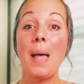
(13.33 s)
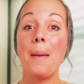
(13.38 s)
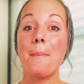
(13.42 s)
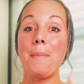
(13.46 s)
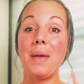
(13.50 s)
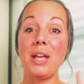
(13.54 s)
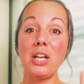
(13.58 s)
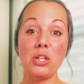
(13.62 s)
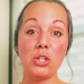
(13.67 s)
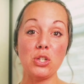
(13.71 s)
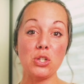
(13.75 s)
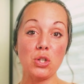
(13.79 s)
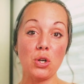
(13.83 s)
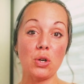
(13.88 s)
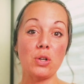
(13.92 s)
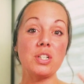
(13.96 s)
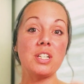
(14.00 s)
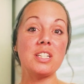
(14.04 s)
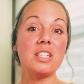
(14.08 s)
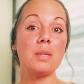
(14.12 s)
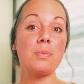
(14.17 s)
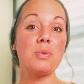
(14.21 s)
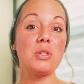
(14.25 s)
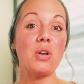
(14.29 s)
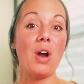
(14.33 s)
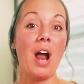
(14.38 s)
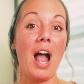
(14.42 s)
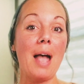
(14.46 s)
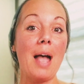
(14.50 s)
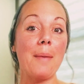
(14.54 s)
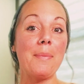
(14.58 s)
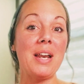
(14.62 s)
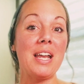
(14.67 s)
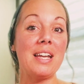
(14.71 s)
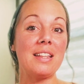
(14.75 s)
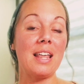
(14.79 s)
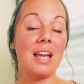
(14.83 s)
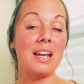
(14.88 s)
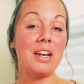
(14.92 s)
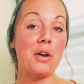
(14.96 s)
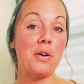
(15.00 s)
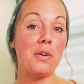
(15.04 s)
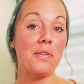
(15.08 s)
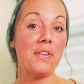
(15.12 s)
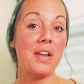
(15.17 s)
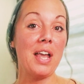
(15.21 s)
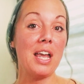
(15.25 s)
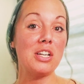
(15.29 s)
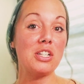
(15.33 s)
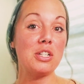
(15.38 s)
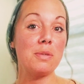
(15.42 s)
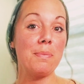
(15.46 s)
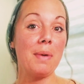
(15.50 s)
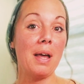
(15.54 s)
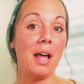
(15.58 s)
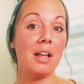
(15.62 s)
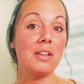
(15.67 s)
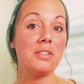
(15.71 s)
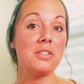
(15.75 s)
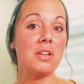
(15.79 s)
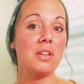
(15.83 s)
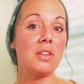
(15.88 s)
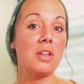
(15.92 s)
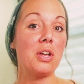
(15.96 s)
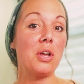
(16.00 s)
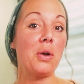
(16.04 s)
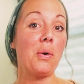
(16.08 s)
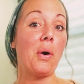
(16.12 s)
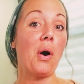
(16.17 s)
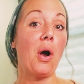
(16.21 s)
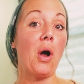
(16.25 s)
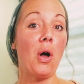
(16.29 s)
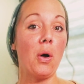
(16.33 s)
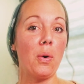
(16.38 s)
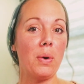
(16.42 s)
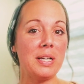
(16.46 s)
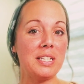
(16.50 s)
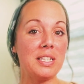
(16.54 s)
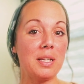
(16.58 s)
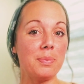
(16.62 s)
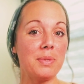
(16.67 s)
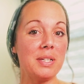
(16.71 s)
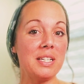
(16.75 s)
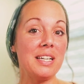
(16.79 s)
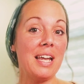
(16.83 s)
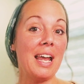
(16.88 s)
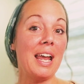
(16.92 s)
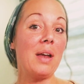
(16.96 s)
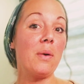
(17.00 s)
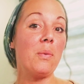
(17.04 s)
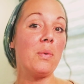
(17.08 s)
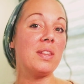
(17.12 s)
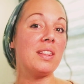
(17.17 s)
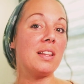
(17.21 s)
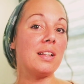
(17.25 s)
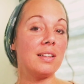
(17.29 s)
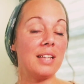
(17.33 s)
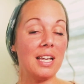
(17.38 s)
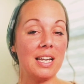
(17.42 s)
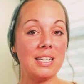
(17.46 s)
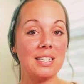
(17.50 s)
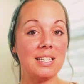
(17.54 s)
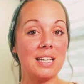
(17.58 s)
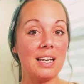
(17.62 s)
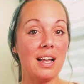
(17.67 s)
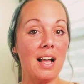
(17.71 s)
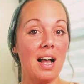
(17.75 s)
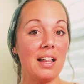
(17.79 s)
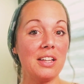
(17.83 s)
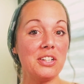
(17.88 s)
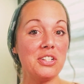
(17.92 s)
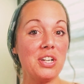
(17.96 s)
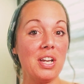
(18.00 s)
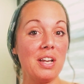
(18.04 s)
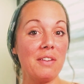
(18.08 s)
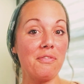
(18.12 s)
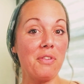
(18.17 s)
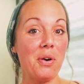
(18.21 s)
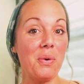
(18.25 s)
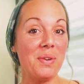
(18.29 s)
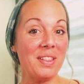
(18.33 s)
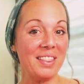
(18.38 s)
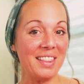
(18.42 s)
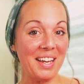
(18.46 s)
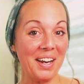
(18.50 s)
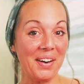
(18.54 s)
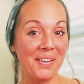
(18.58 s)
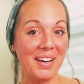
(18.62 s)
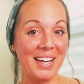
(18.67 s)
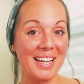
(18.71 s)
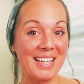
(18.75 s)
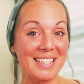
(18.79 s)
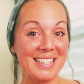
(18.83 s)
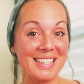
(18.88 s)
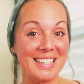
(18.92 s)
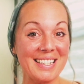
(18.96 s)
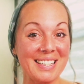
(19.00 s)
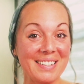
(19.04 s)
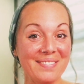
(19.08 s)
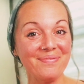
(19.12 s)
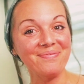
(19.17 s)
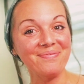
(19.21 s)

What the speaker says: make sure to subscribe and hit that notification bell so that you are always up to date with the latest psychology info and theories.